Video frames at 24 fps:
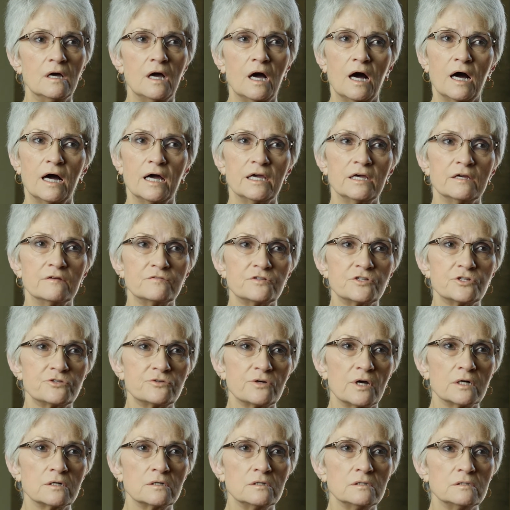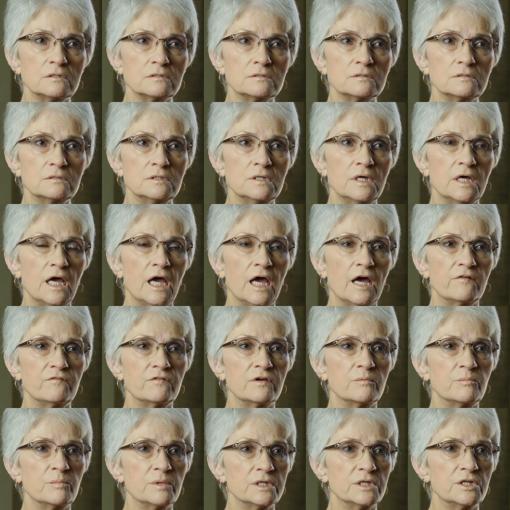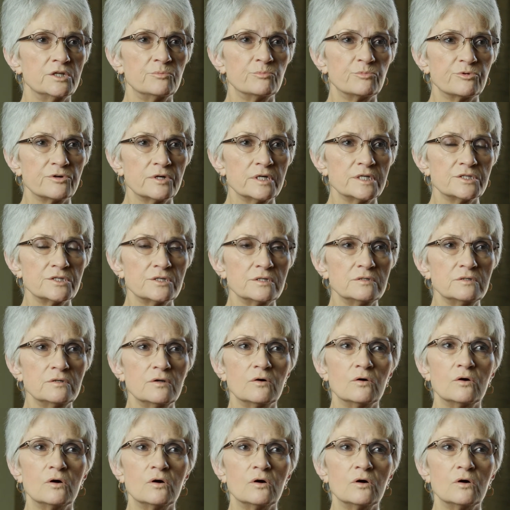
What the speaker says: I have struggled, having been in prison,